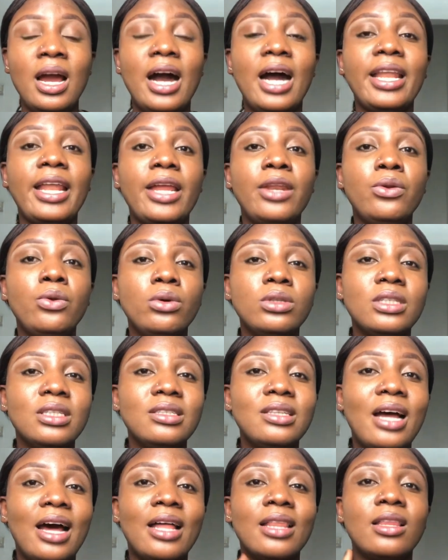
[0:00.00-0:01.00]
And I
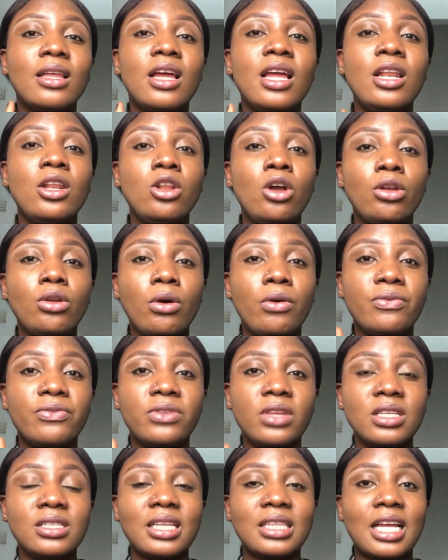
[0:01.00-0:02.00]
noticed that a lot of
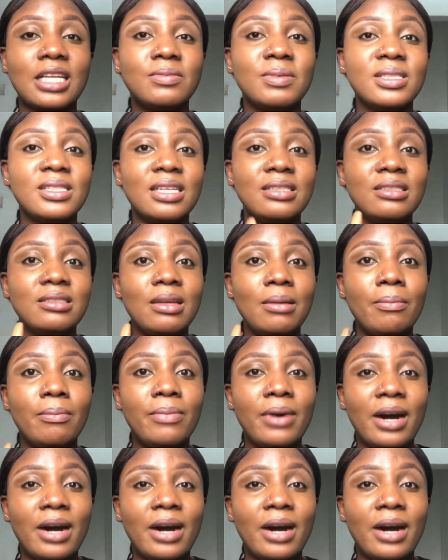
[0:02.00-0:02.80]
things that has been setting them